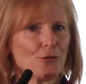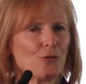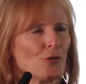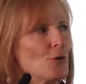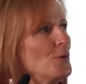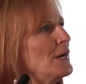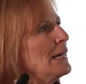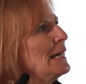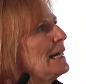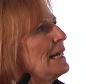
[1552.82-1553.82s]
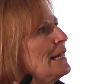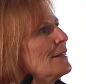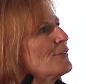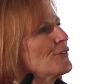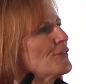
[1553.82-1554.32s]
So
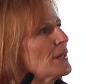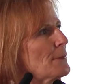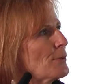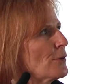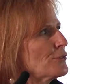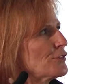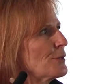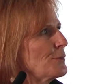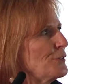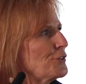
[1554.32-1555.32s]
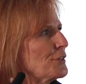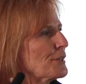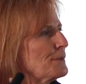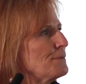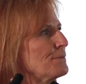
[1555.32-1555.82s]
this is the approach that we
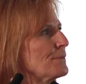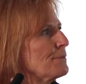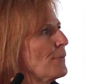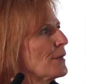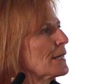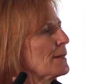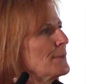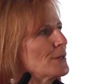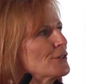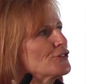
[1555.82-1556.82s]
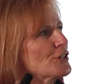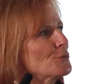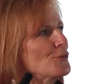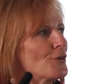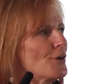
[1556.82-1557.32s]
took. Monica
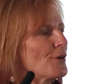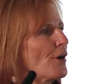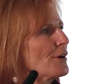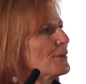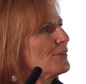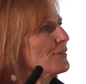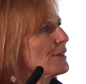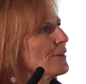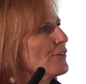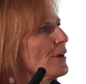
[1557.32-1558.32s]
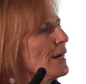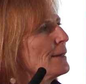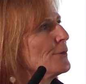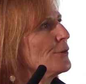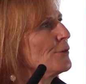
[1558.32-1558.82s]
Melnichuk was our artist at the
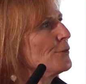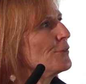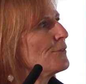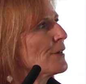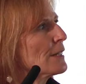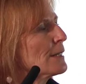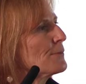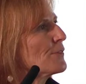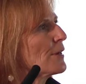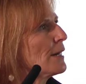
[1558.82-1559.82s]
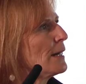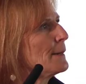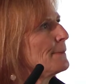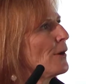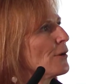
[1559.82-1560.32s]
time who developed
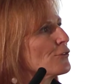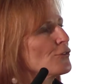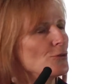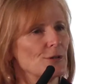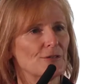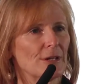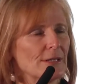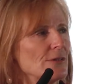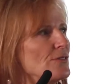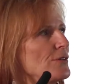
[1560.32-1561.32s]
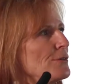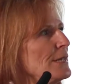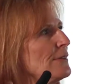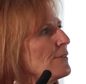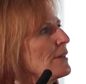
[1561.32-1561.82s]
our storytelling
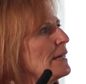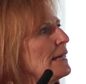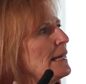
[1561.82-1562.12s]
series.